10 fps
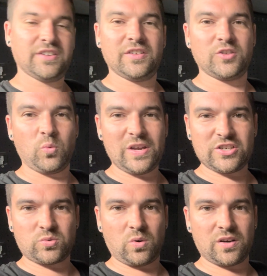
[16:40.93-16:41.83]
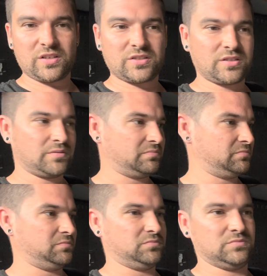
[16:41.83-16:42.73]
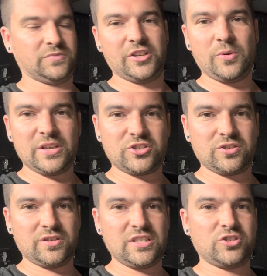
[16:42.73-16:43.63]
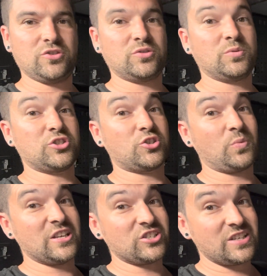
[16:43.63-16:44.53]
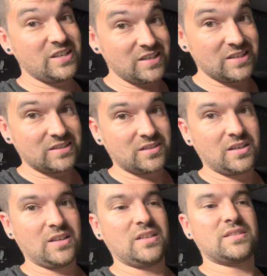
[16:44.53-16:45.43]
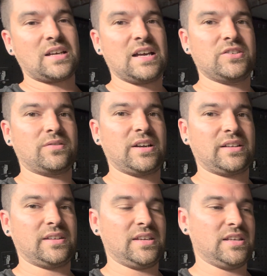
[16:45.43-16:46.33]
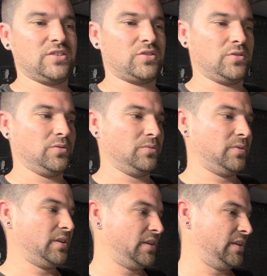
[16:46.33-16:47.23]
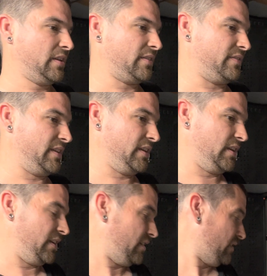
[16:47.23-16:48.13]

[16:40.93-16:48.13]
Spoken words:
The winch works, no issues, which the winch is tied directly into the